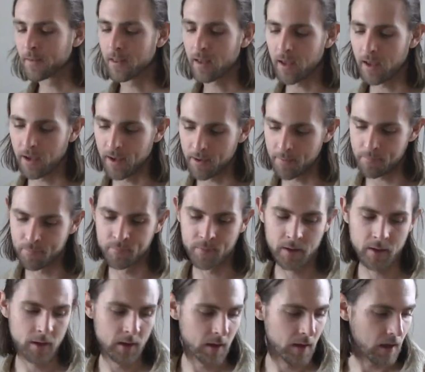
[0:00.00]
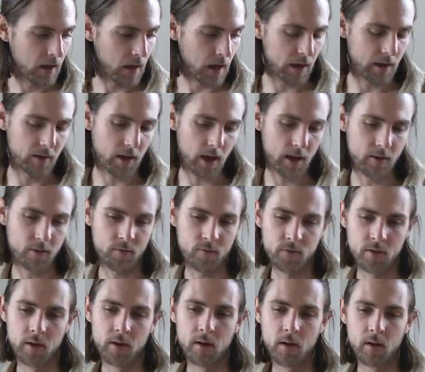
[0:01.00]
and I, I've
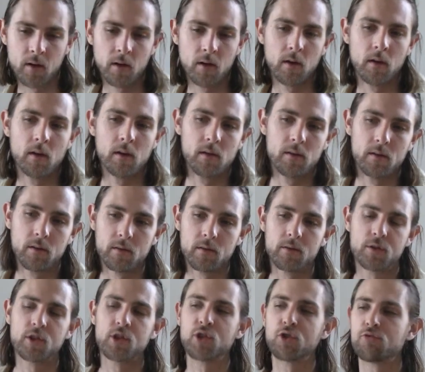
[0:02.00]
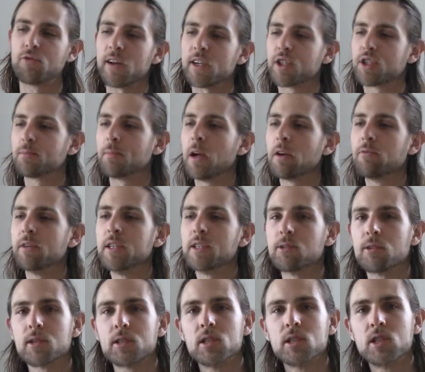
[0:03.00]
stretched my
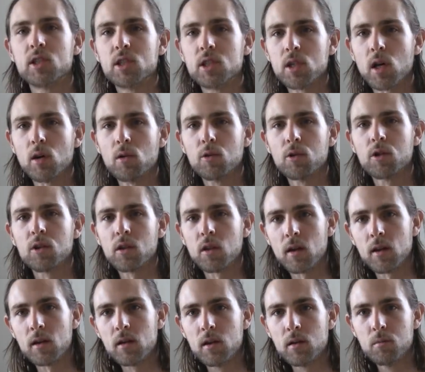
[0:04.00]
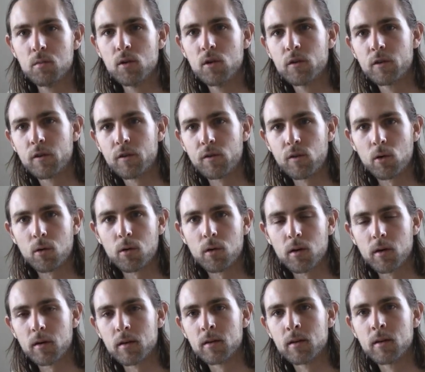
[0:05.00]
resources so thin to move
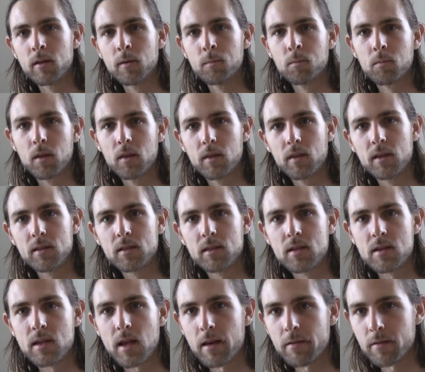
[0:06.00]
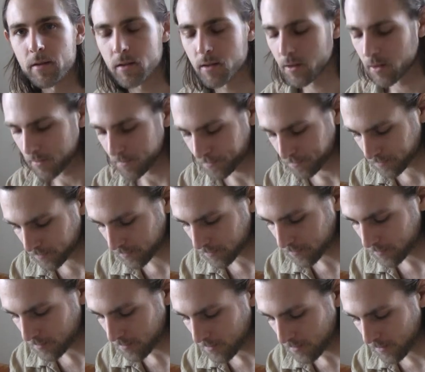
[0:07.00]
forward these endeavors.
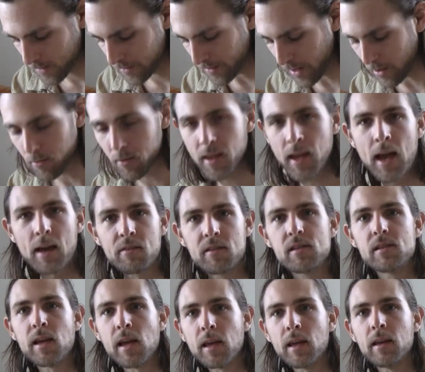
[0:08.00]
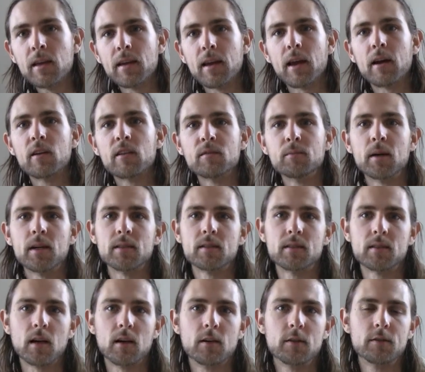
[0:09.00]
that I really haven't taken care of
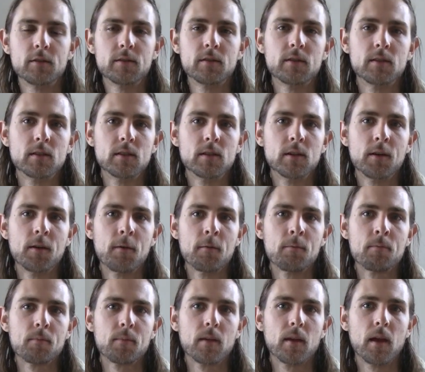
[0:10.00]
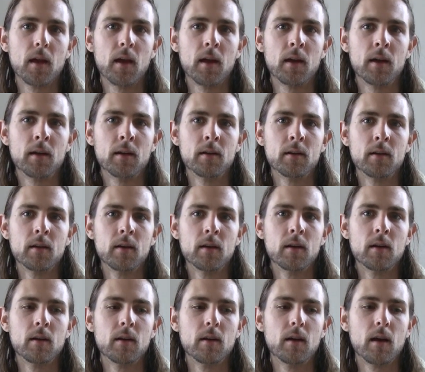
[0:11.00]
myself. And
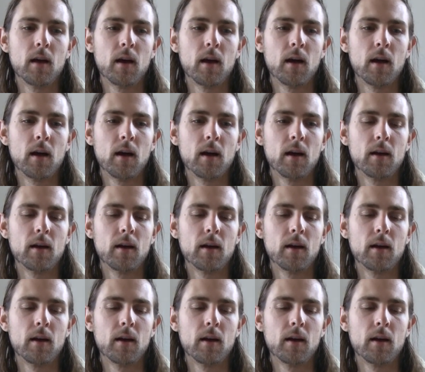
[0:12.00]
uh,